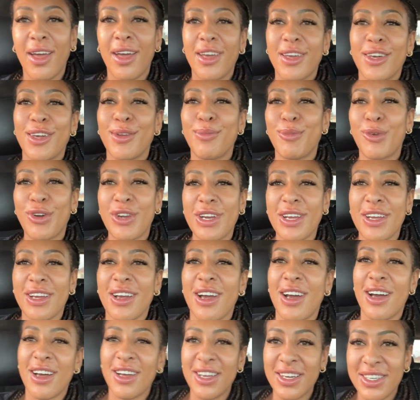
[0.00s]
Good morning,
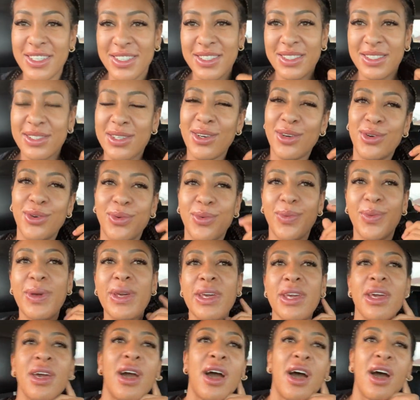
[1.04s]
guys. So
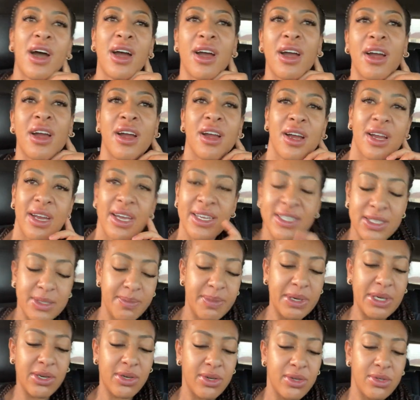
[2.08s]
we are, it's
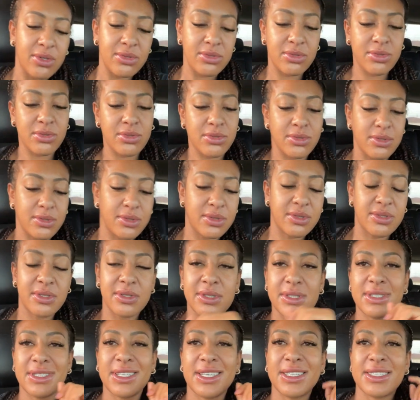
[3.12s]
about
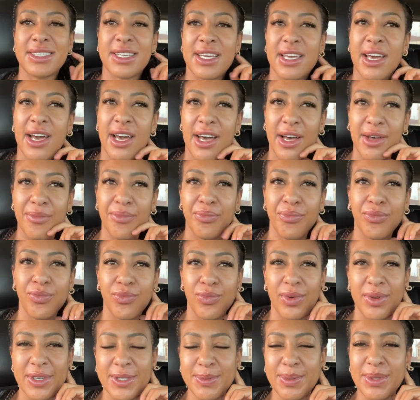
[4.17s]
6 a.m.
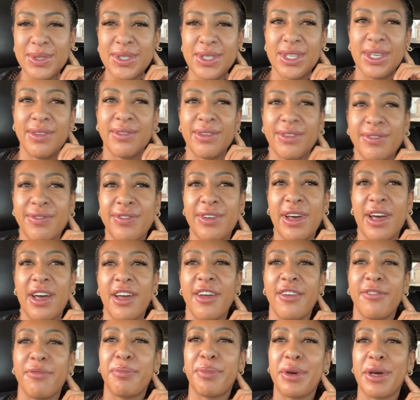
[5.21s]
We are supposed to leave at
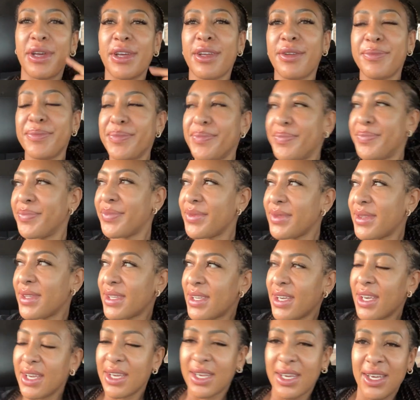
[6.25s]
5, but
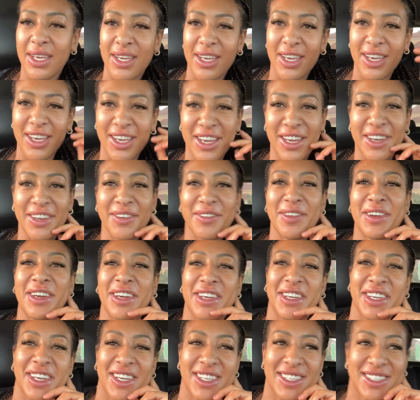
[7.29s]
anyway,
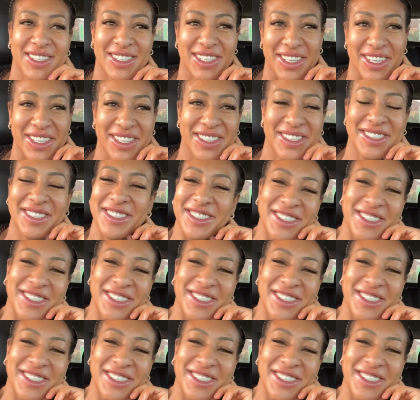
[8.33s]
it's 6.